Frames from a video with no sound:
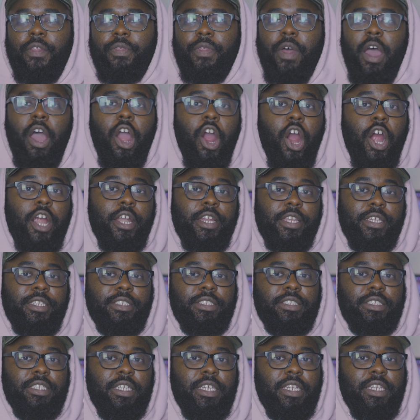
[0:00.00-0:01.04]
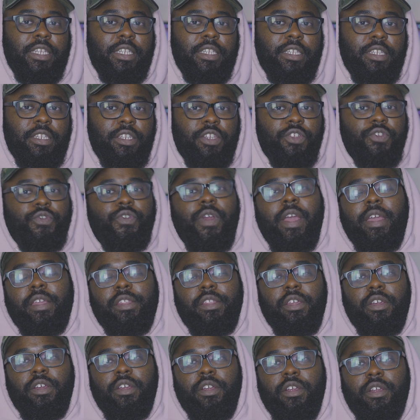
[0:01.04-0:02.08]
the artist and the
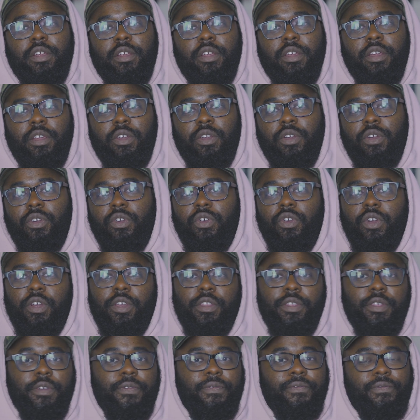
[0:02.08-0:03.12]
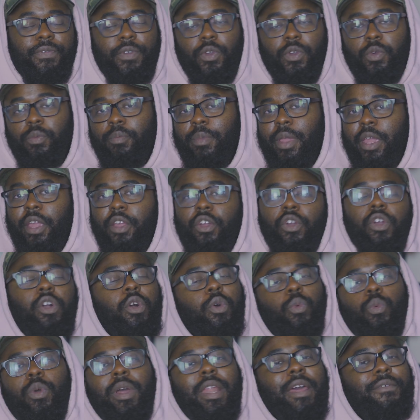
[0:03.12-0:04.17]
director or the filmmaker or
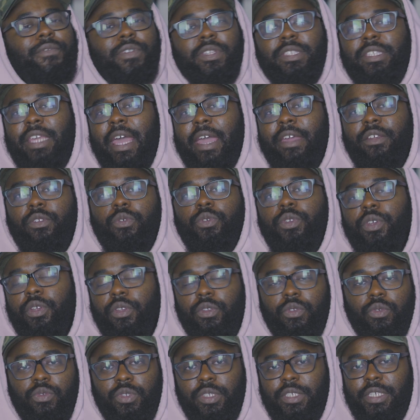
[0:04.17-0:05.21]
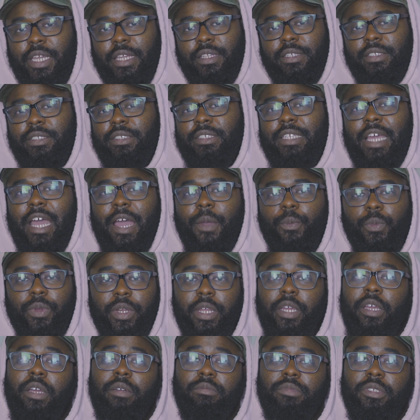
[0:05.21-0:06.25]
whatever title you're using at this time when
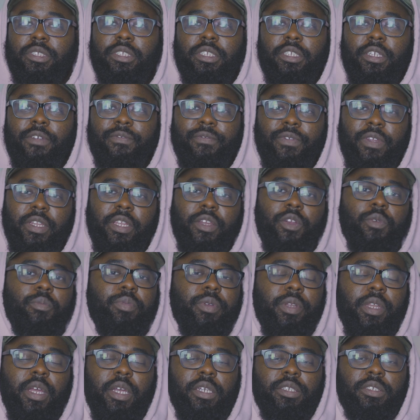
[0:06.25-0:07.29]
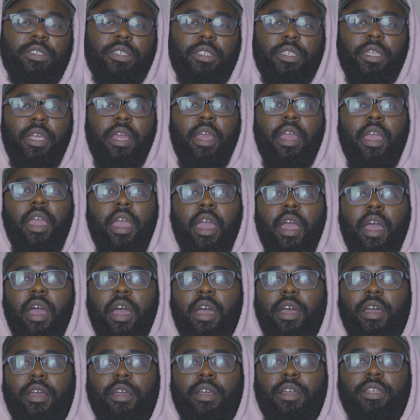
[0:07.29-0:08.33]
it comes to your video production
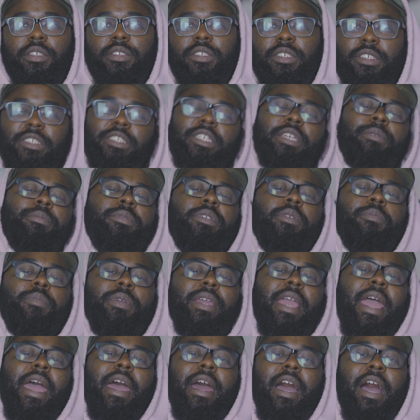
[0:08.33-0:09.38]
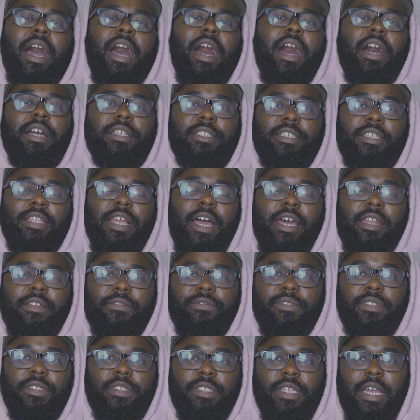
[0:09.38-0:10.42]
seem to be at odds a lot
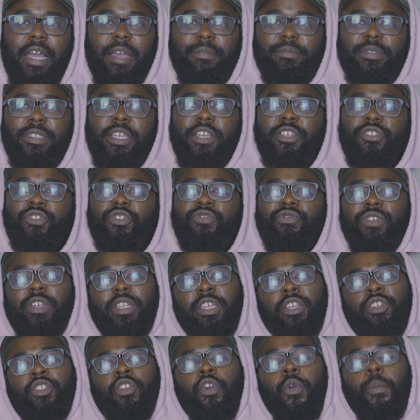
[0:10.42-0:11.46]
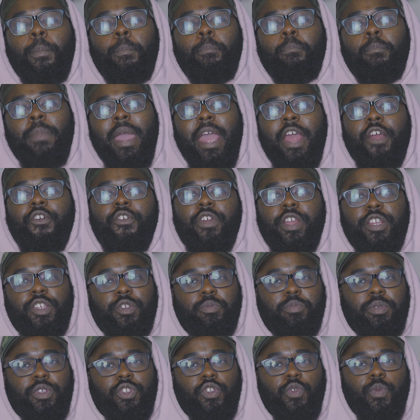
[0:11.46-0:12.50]
of times. There's really no
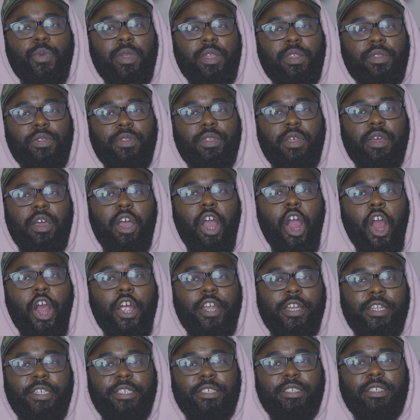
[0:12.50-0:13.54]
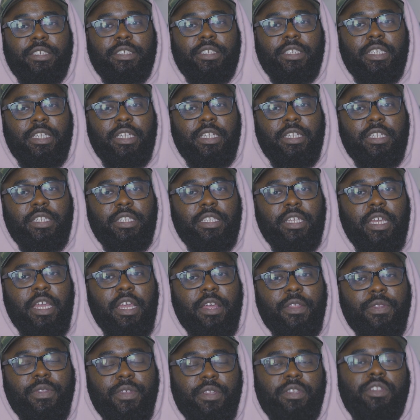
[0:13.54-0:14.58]
marriage between the artist and
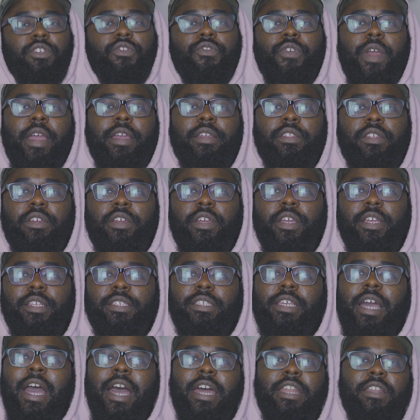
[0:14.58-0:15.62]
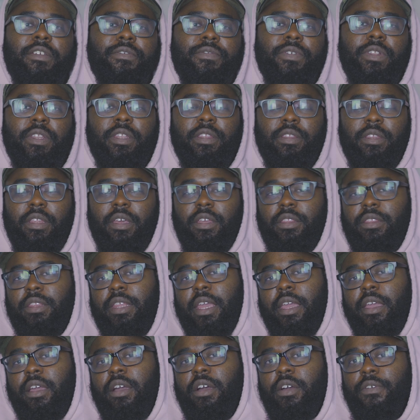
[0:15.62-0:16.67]
the director. It's kind of a
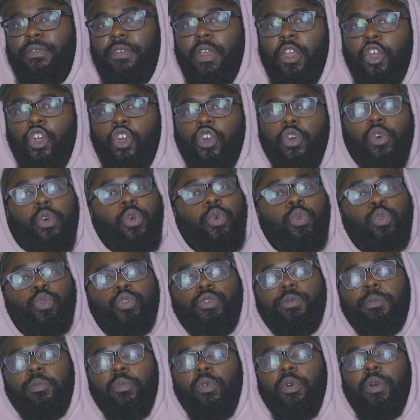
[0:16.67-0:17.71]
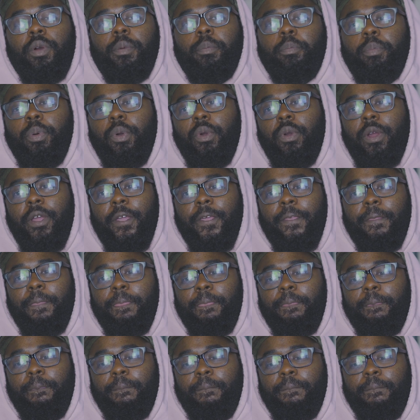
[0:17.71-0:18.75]
thing of who's more important.
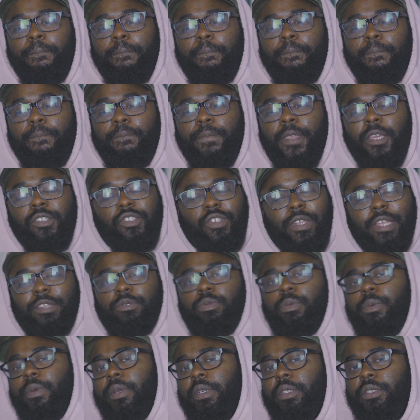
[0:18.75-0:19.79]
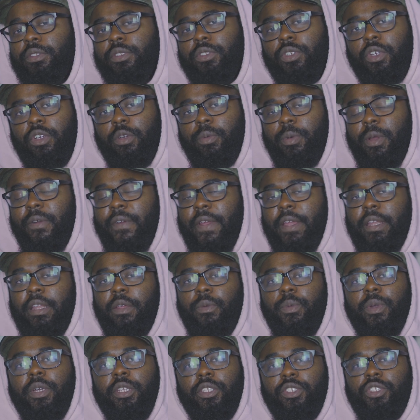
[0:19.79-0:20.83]
So that's what we're gonna talk about right
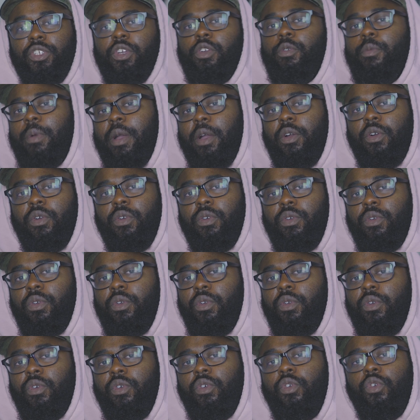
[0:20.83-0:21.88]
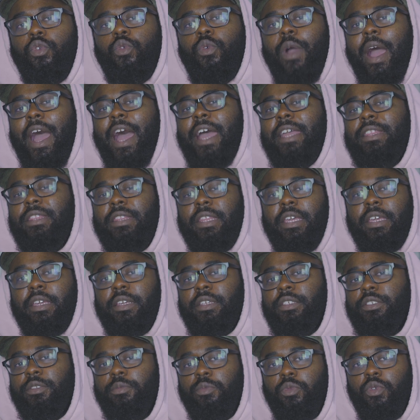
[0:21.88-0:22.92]
now. We're gonna talk about who I think
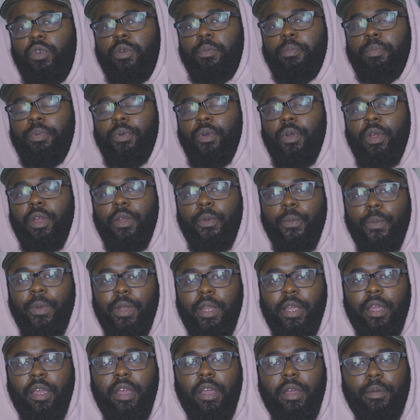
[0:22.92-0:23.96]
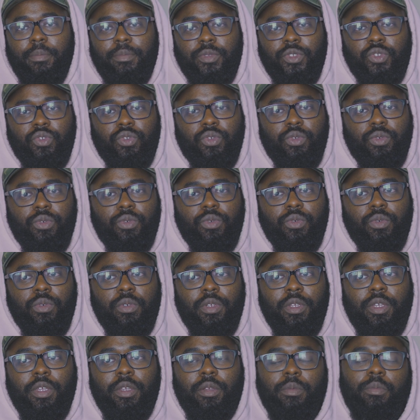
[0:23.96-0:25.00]
is more important when it comes to
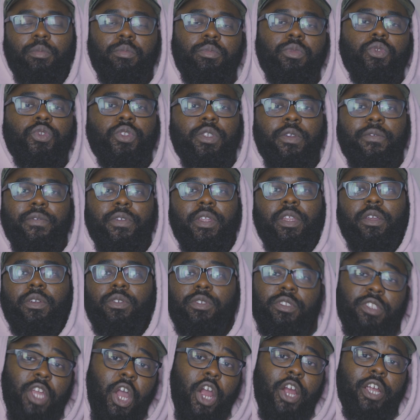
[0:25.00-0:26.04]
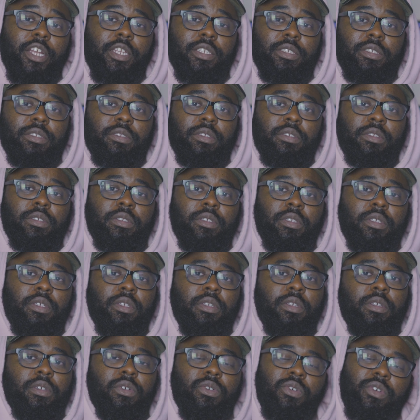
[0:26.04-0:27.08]
music videos, the artist
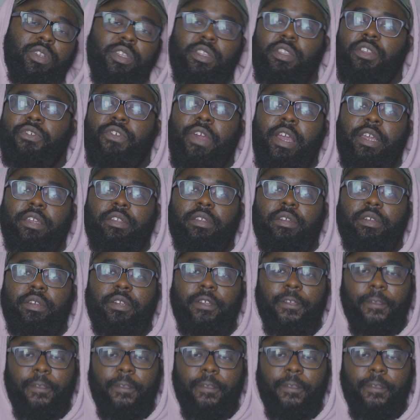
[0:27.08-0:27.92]
or the director.